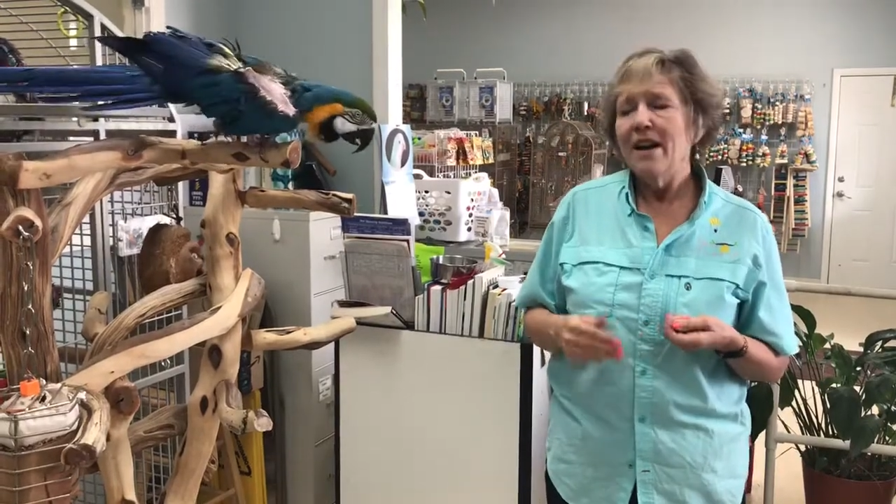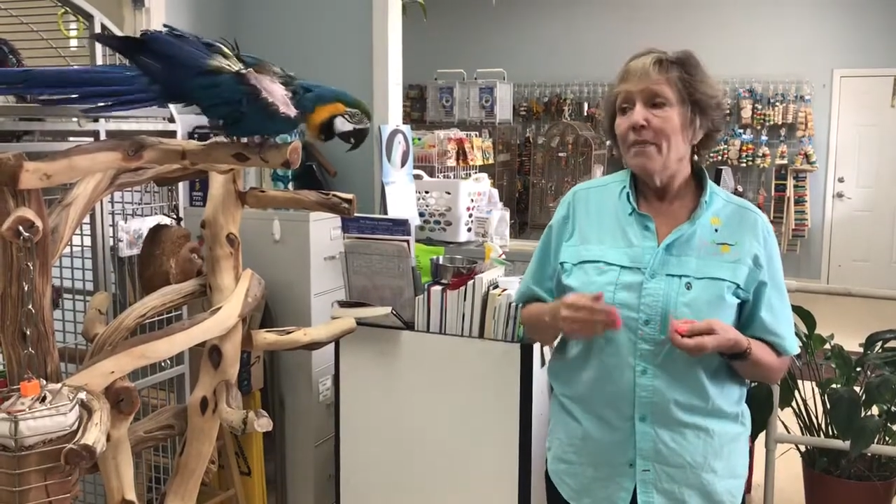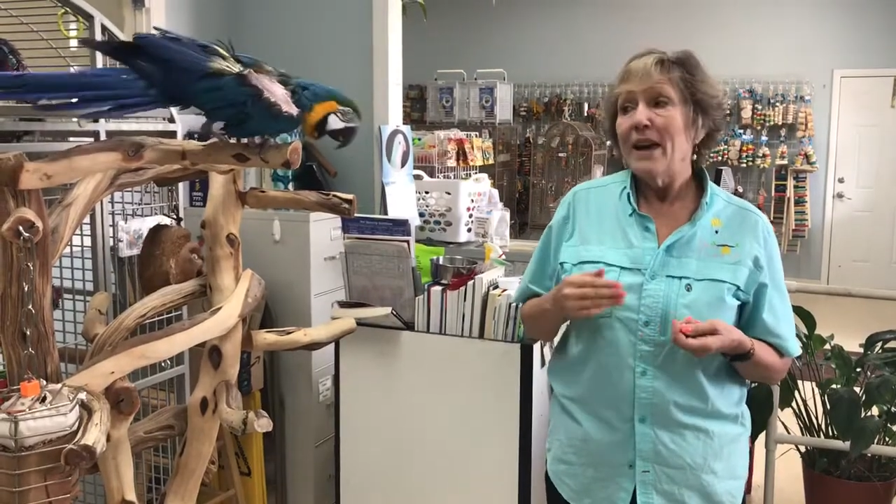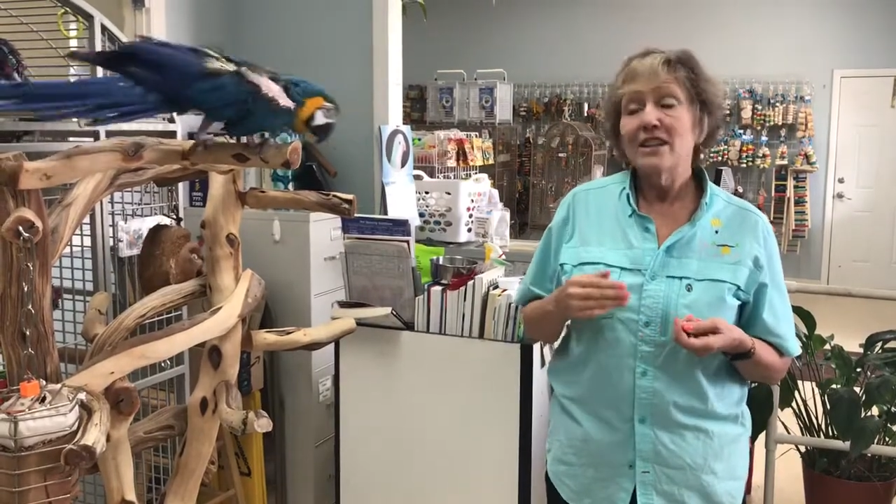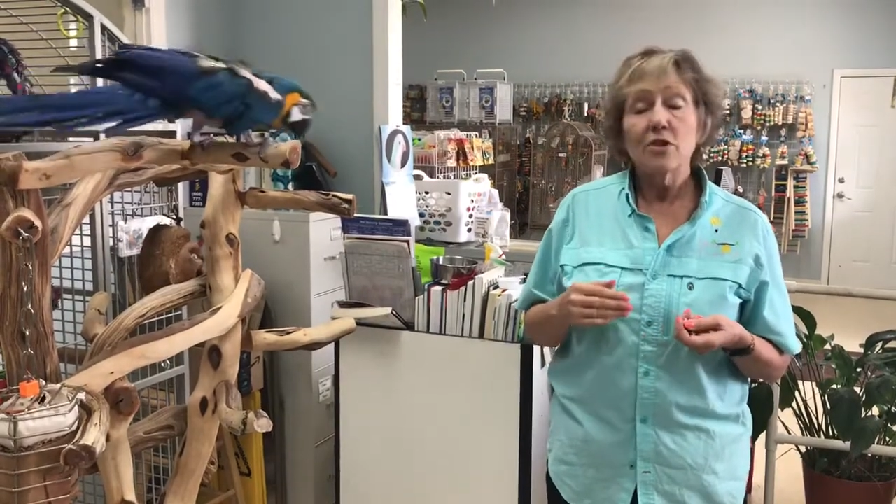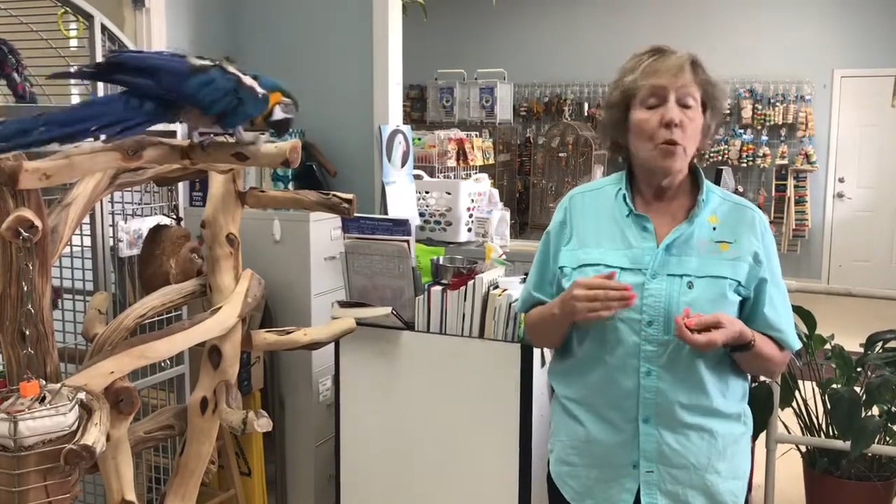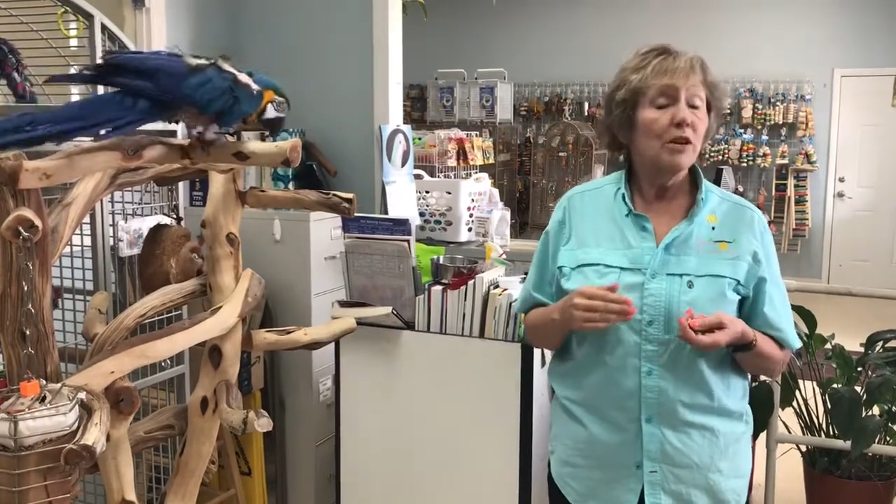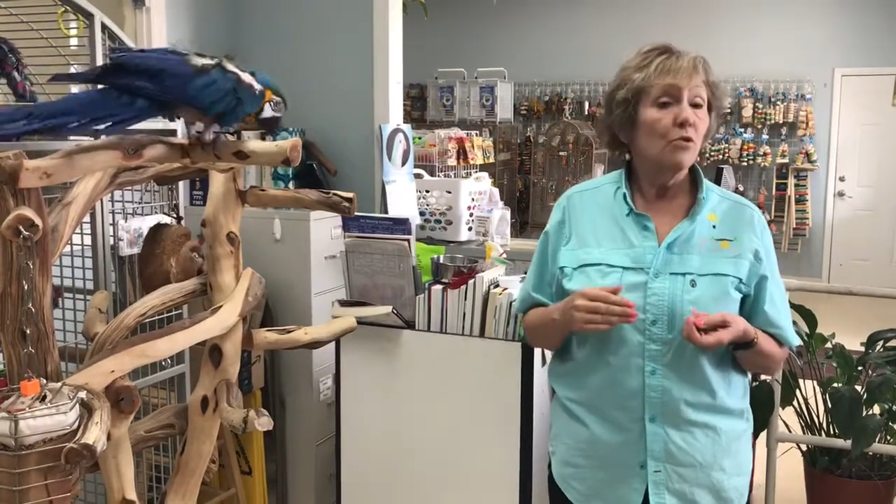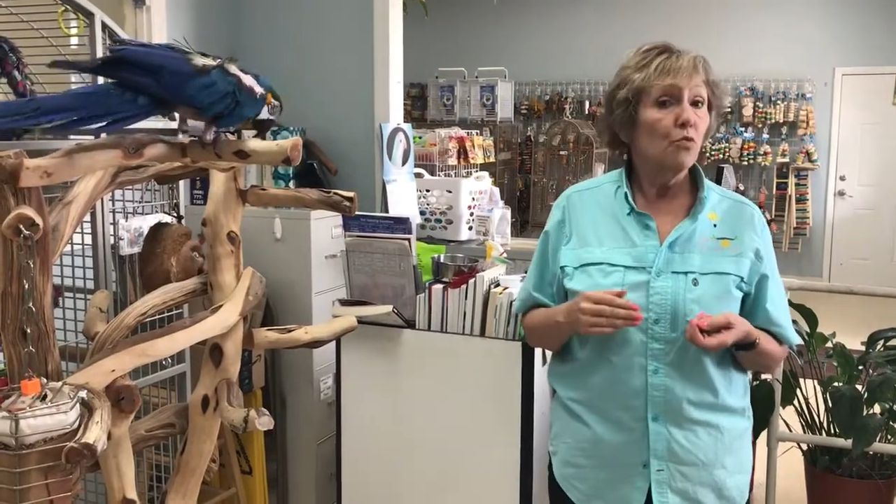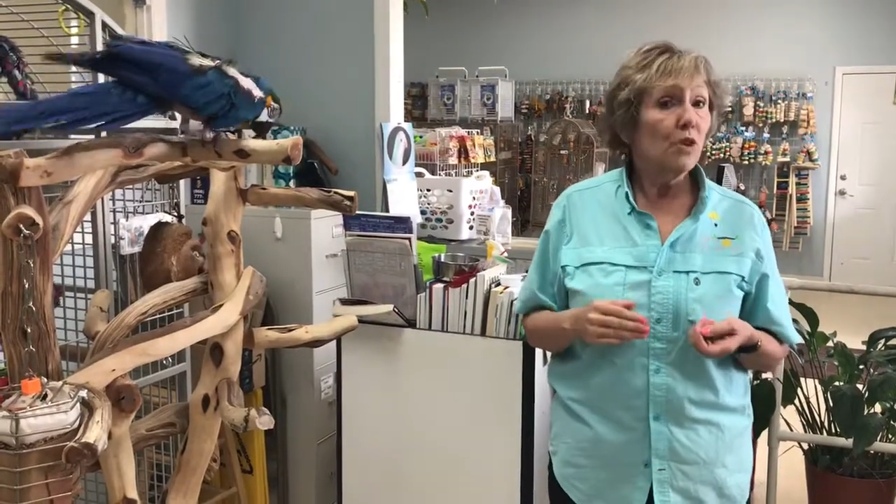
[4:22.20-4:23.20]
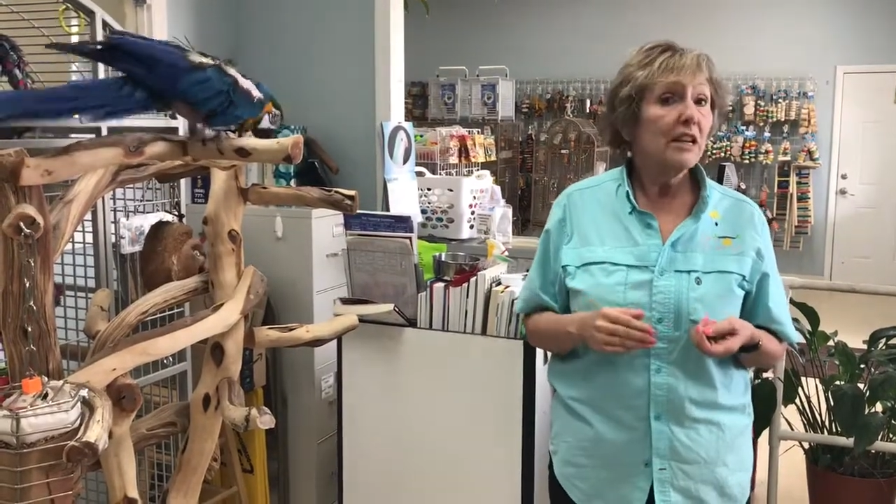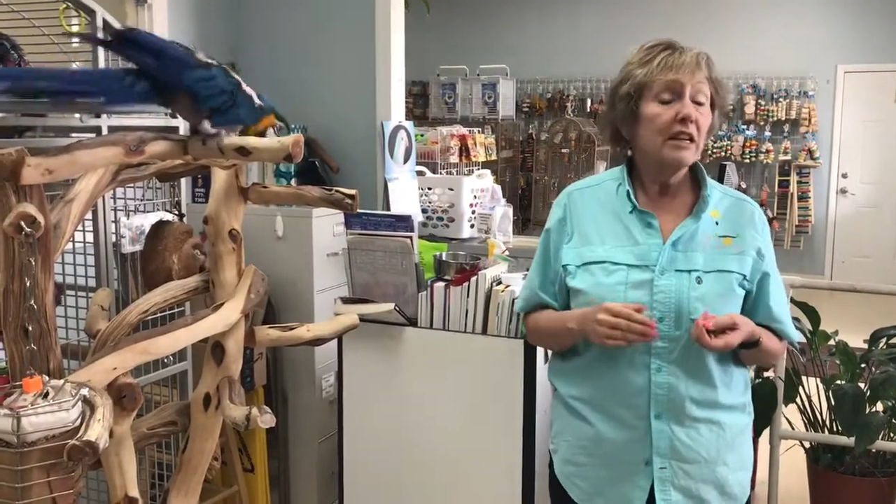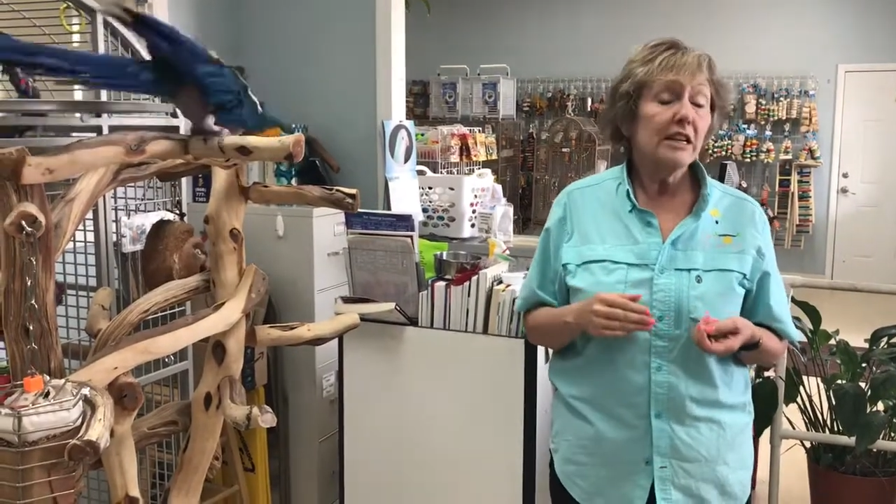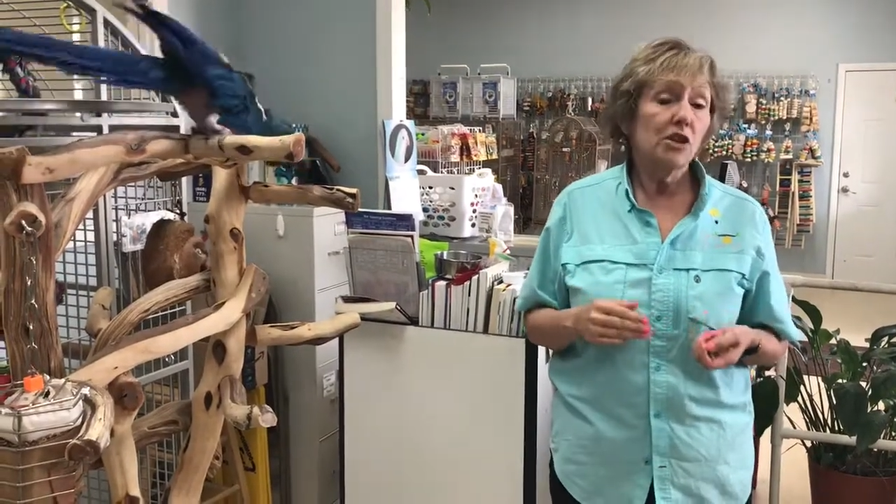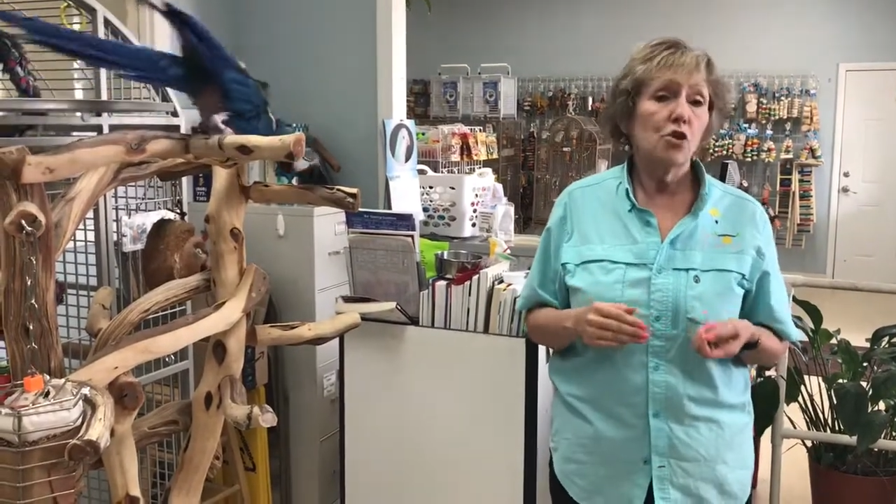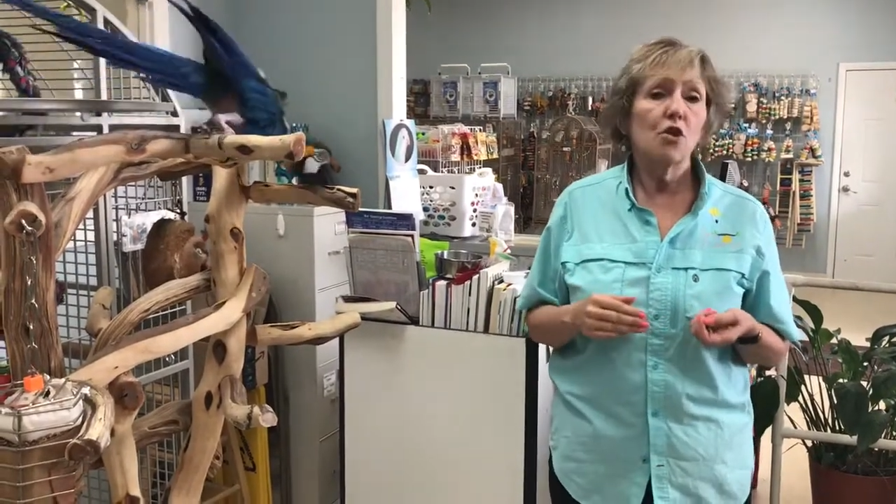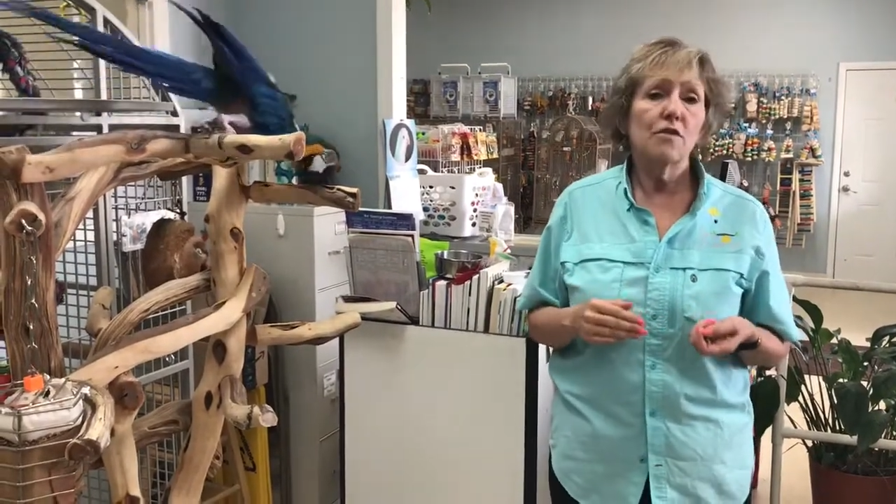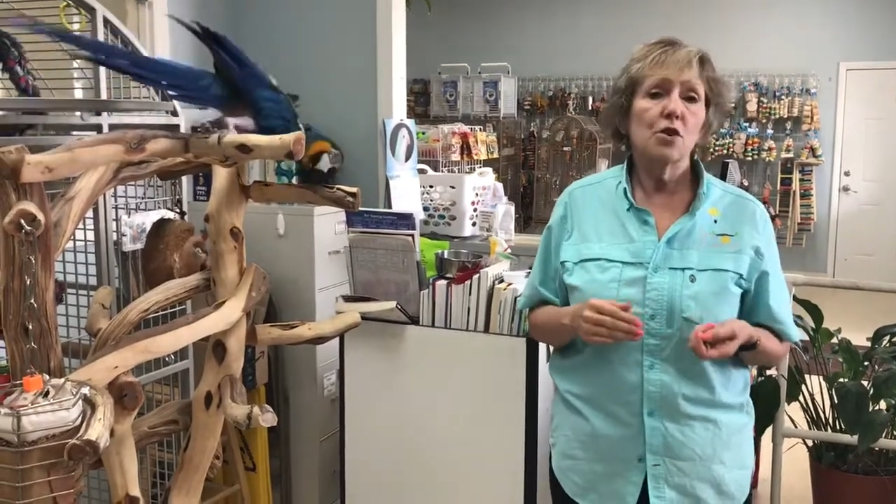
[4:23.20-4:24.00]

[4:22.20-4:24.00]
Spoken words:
That's going to really serve